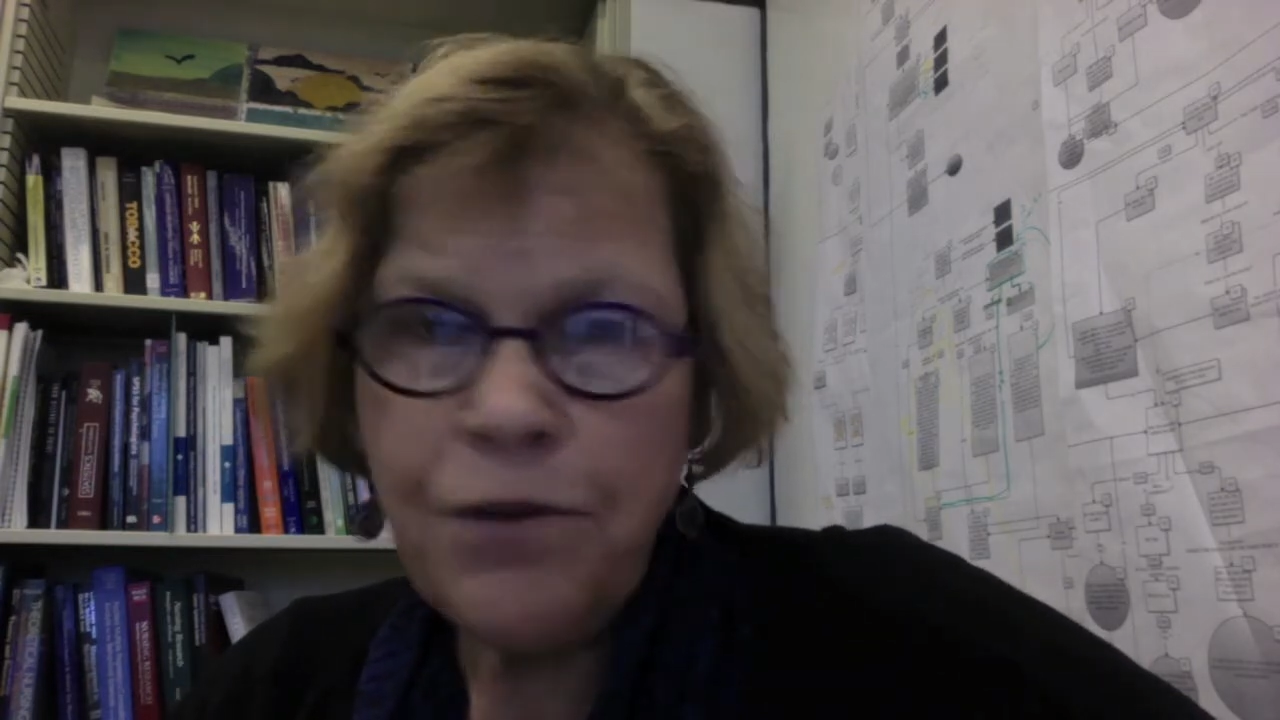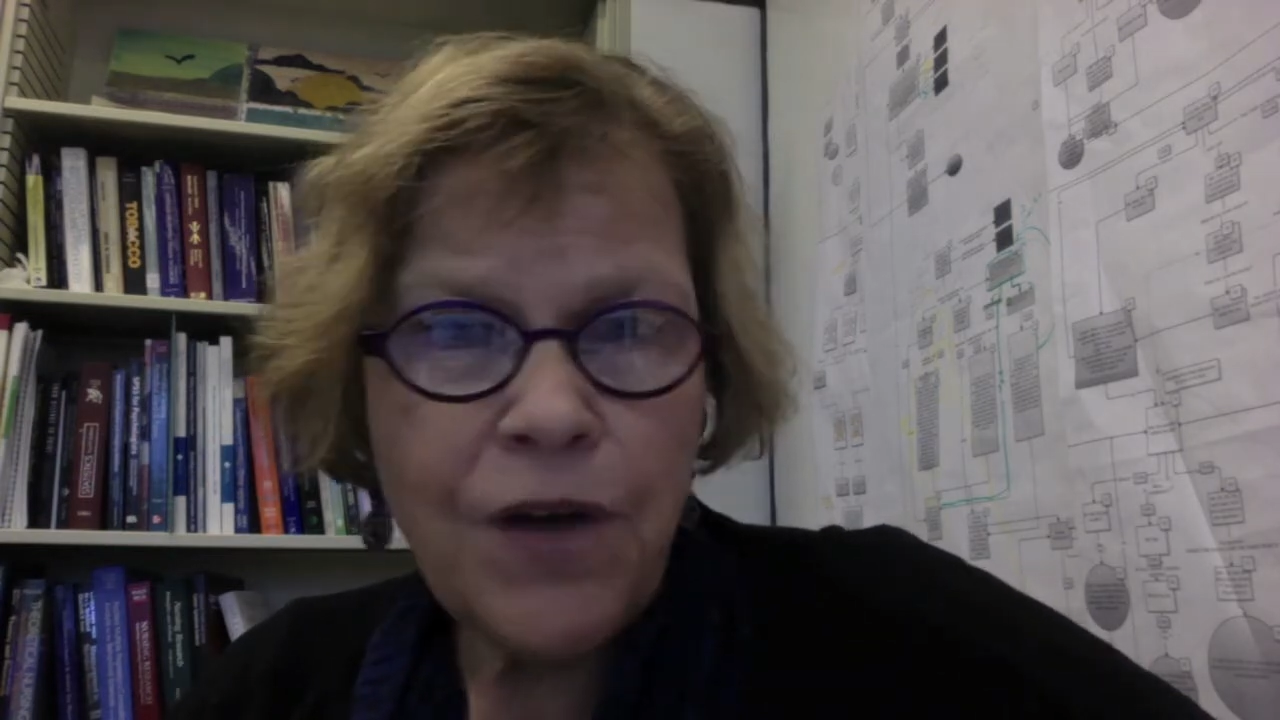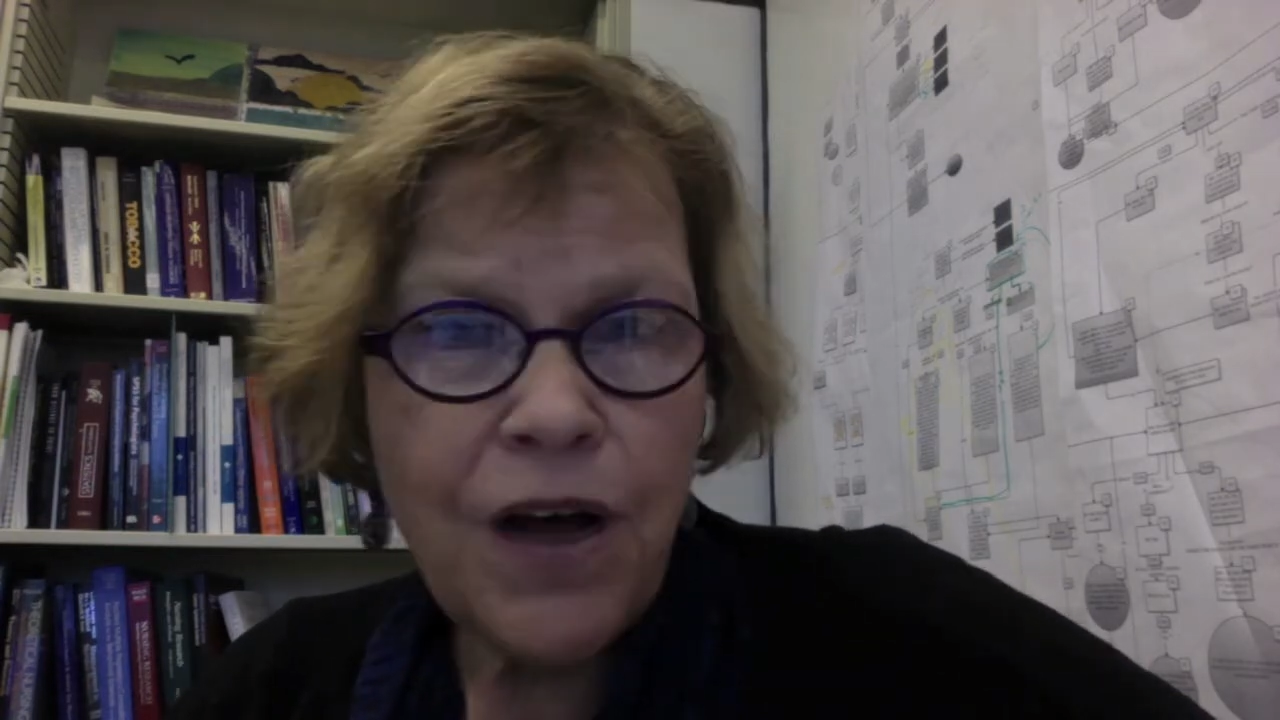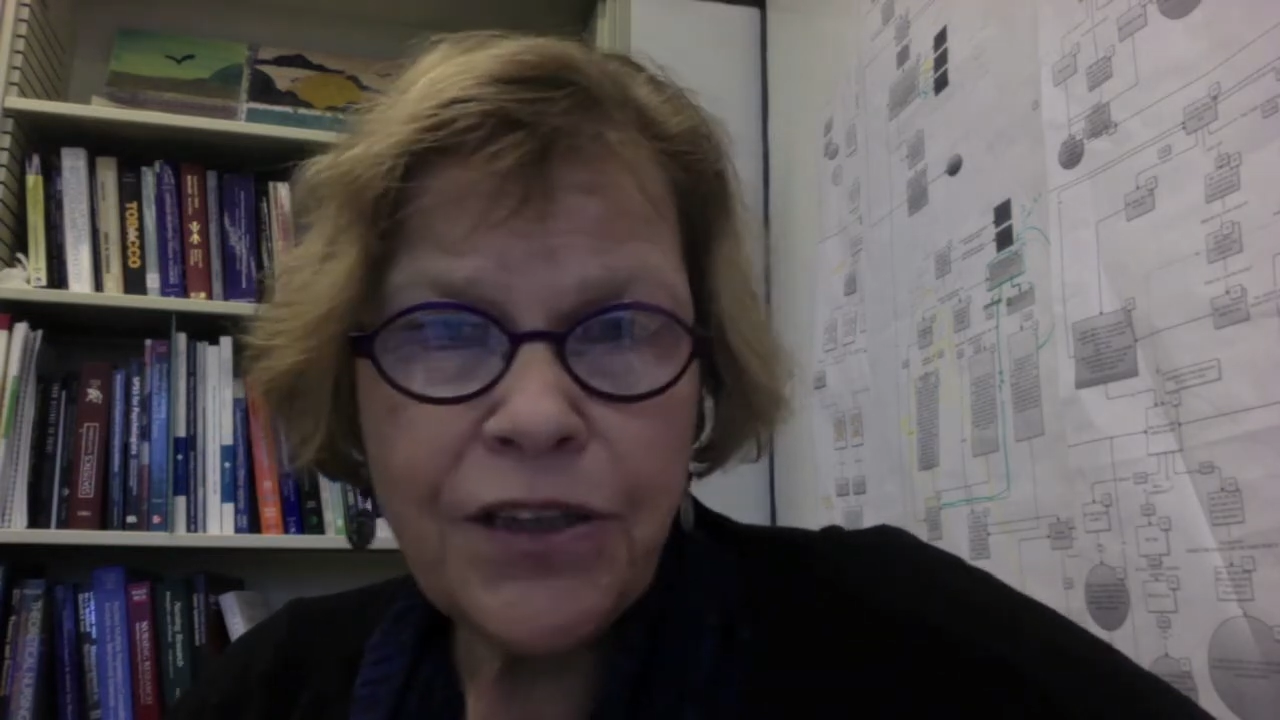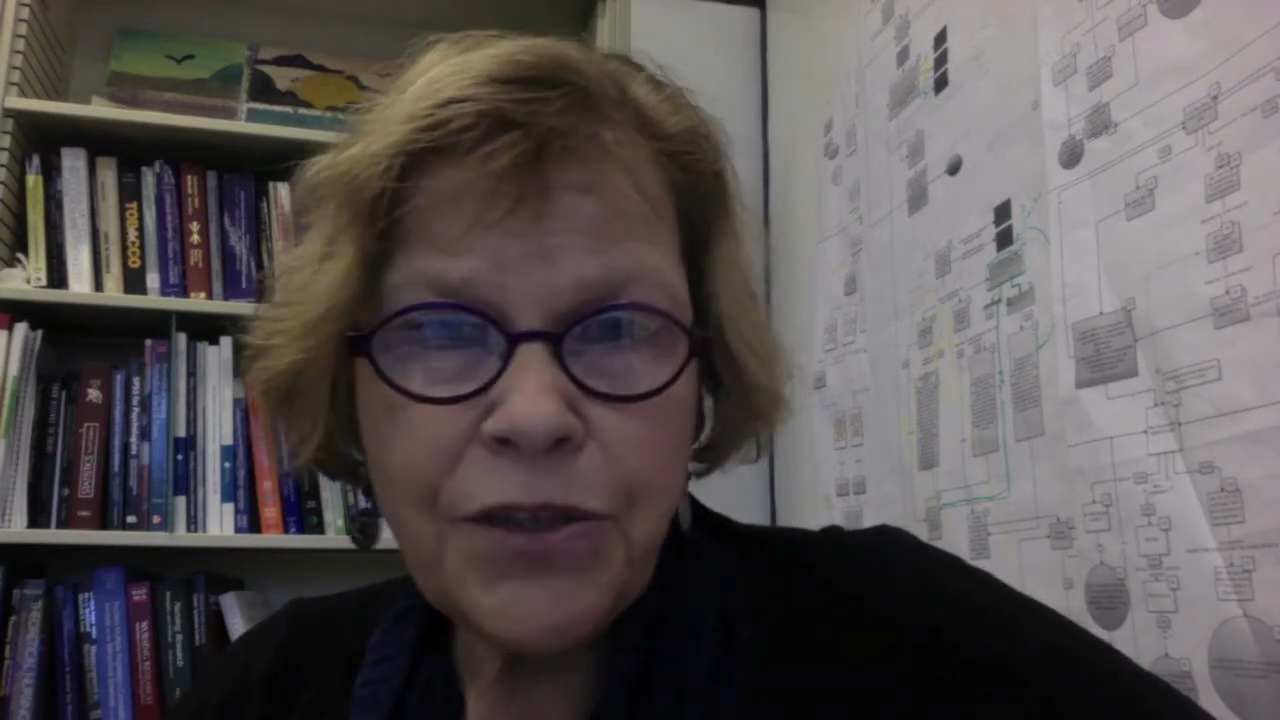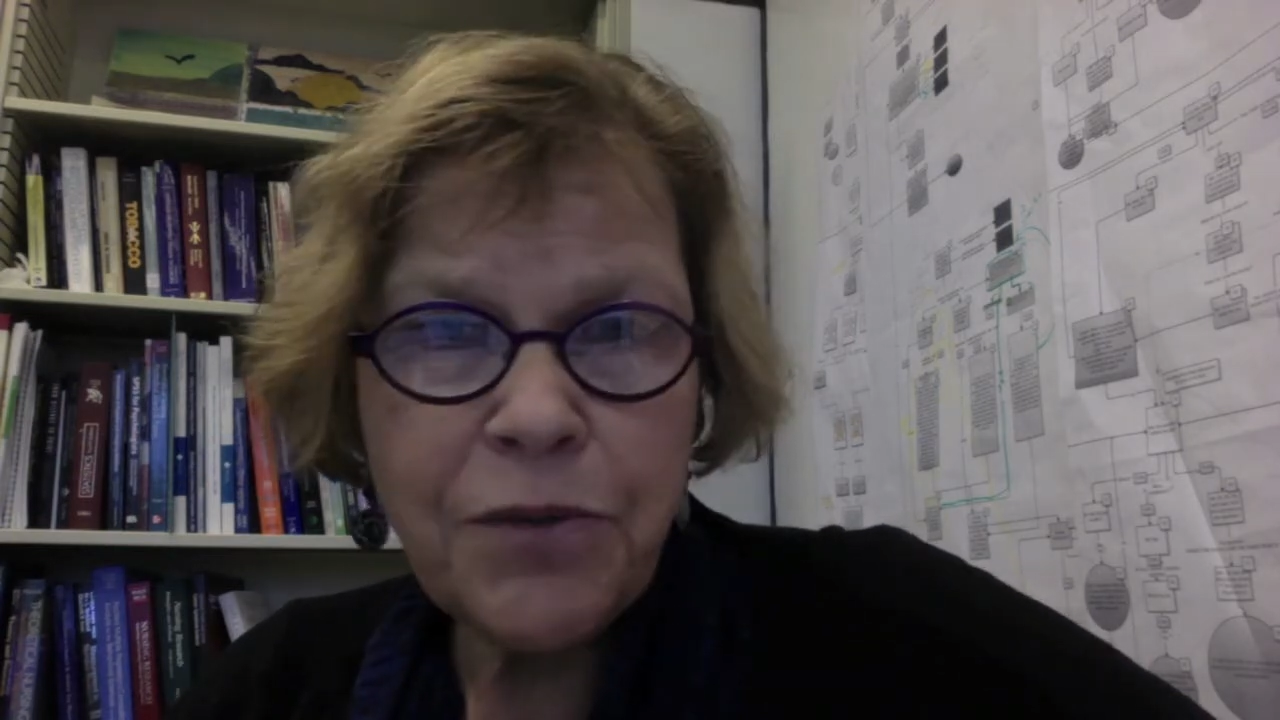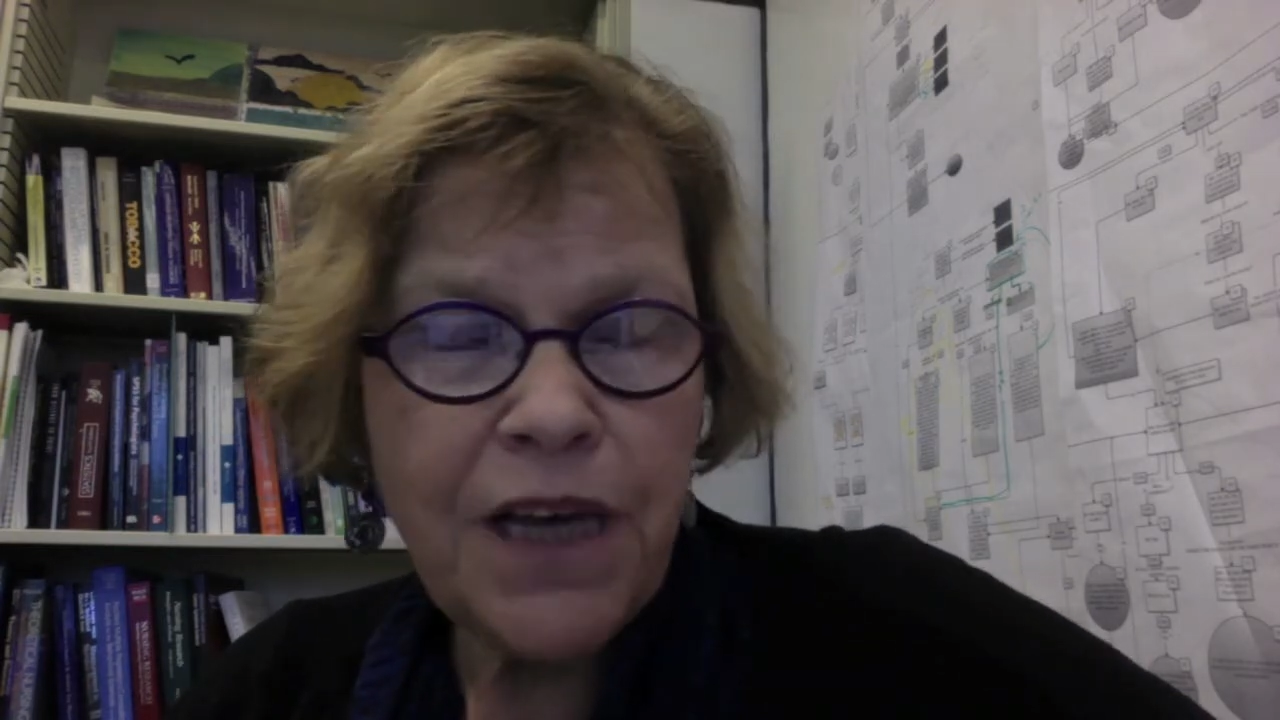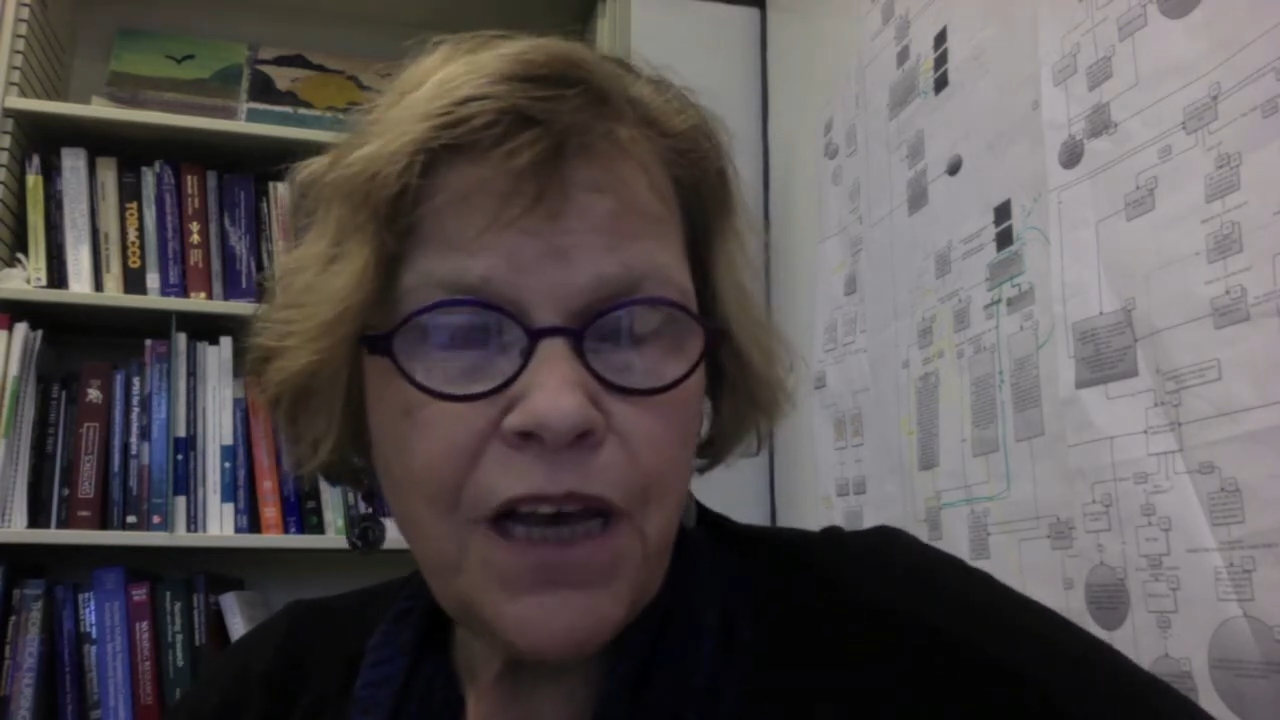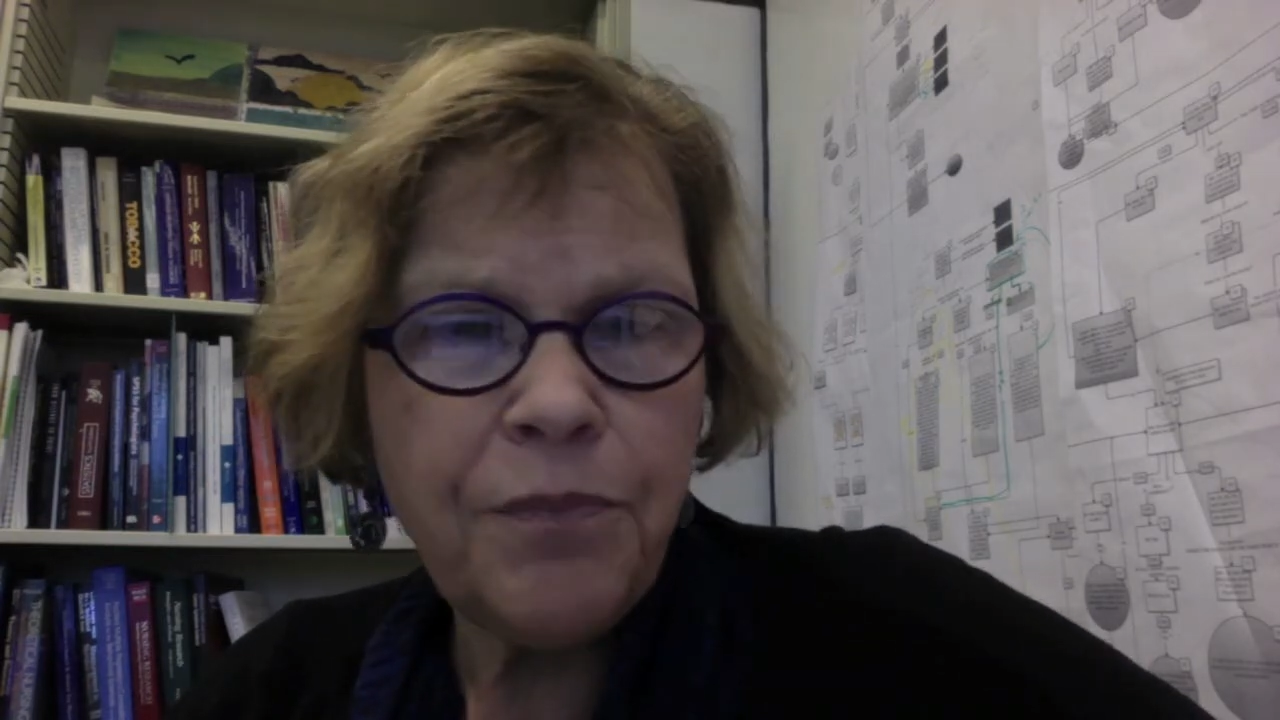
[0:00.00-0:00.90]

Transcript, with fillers: dollars would help.